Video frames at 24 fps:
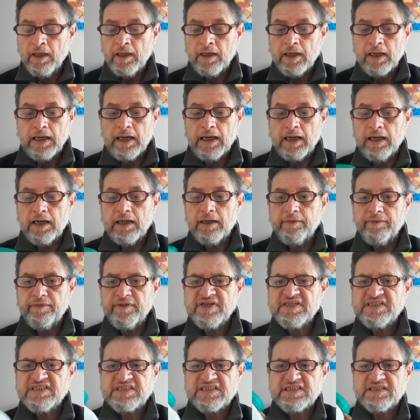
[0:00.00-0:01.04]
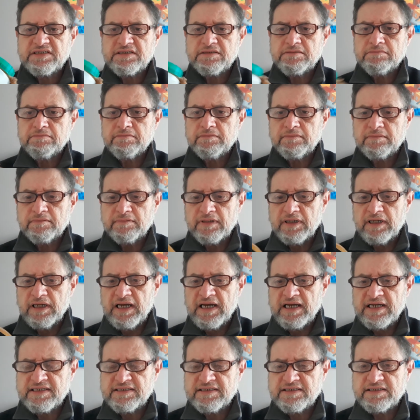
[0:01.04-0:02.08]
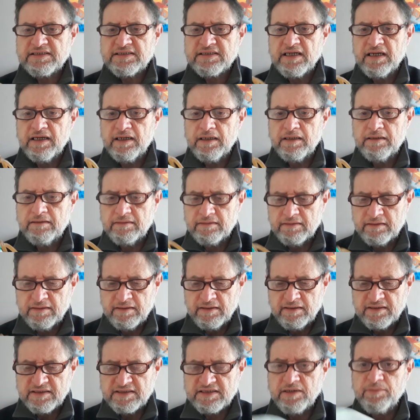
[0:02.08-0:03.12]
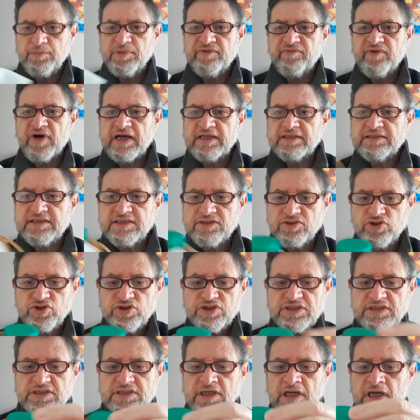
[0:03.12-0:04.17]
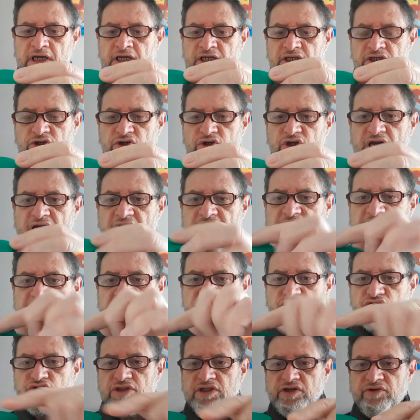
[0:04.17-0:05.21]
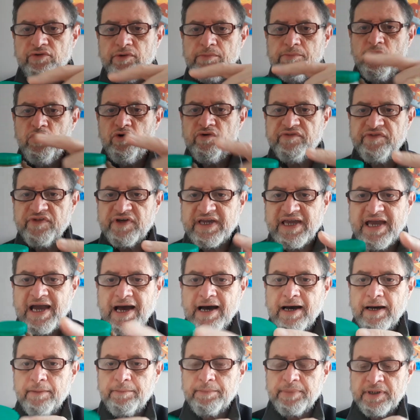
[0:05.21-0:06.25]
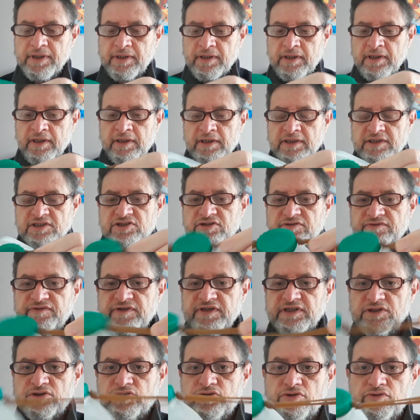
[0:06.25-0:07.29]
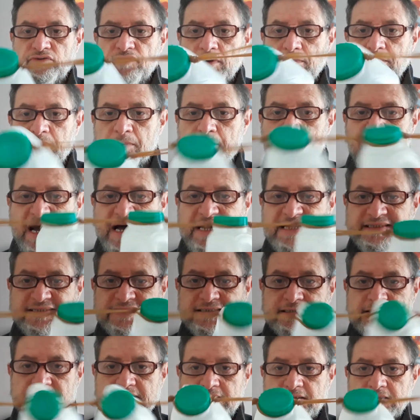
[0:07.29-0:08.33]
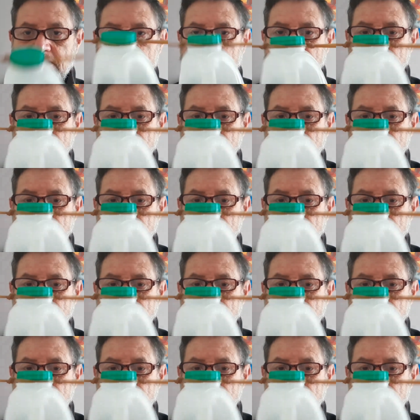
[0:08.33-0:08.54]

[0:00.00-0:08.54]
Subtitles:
This has some advantages. You can actually remove the cap to fit 2 rubber bands,